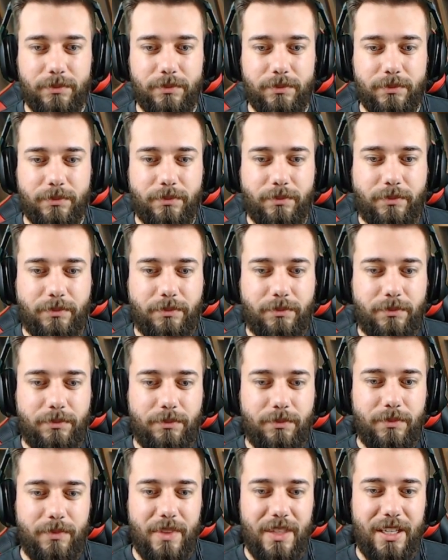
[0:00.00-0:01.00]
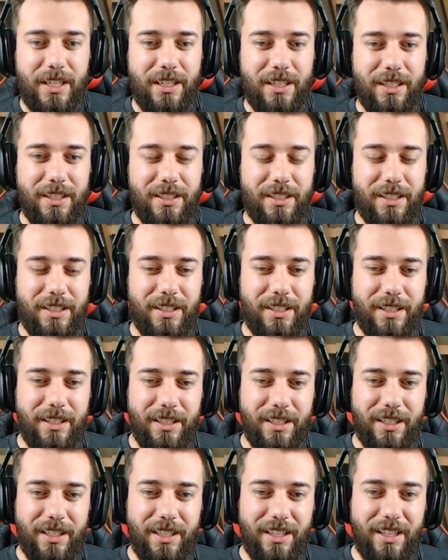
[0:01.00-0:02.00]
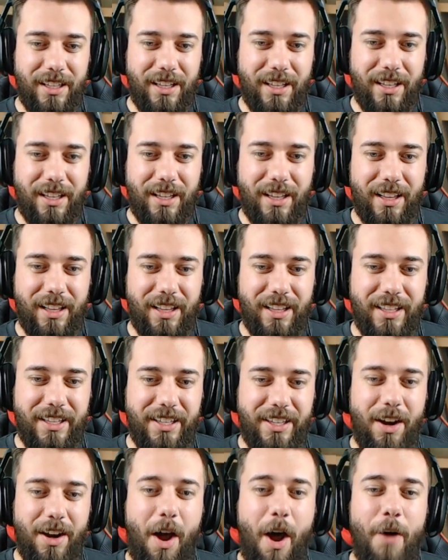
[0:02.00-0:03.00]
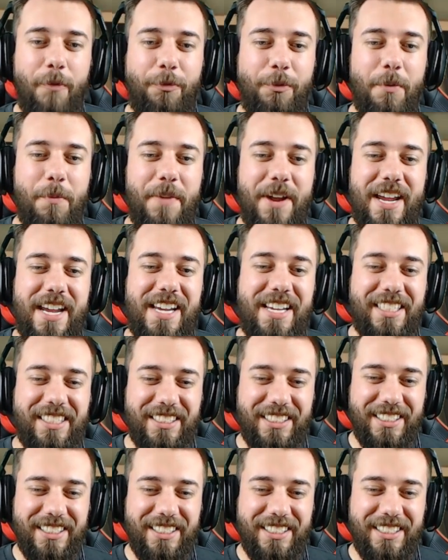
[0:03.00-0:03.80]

What are you doing? Come back down! Get off of me!